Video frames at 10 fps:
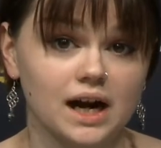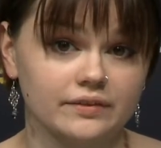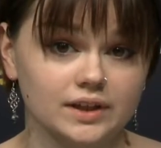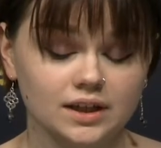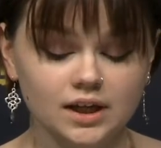
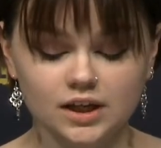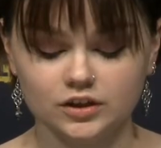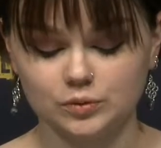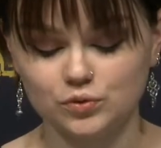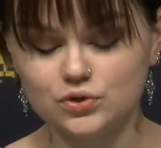
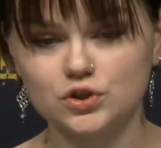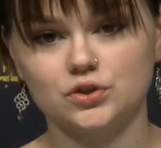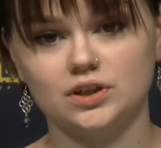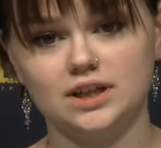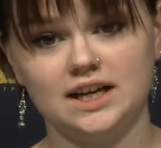historical
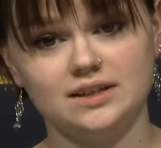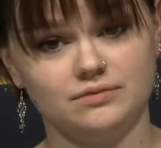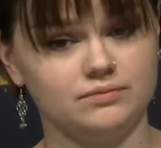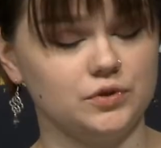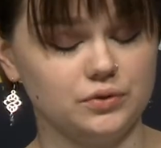aspects are
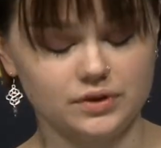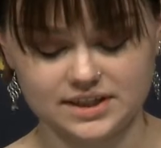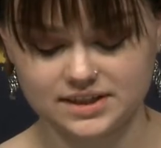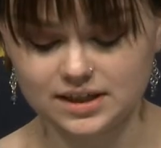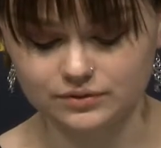
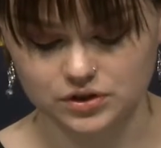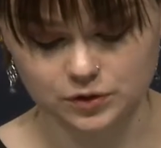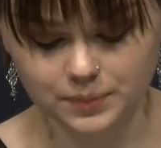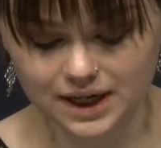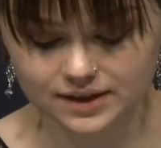used
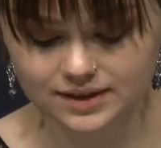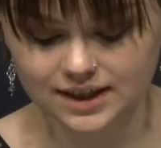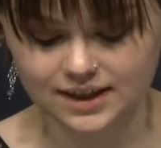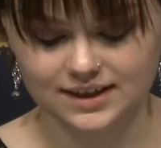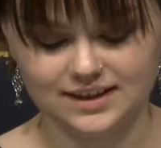
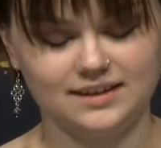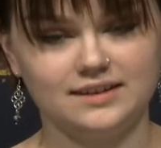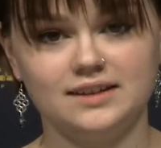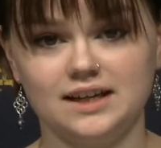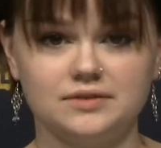significantly by
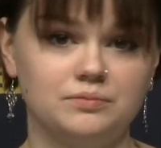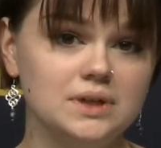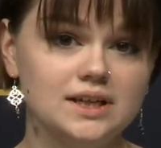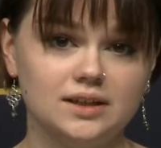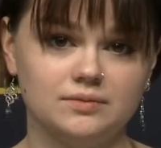Putin's
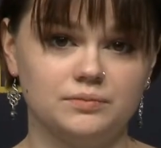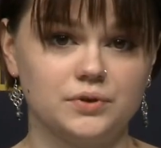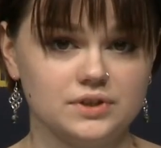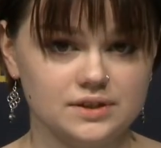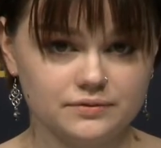
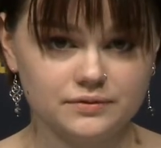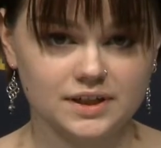propaganda.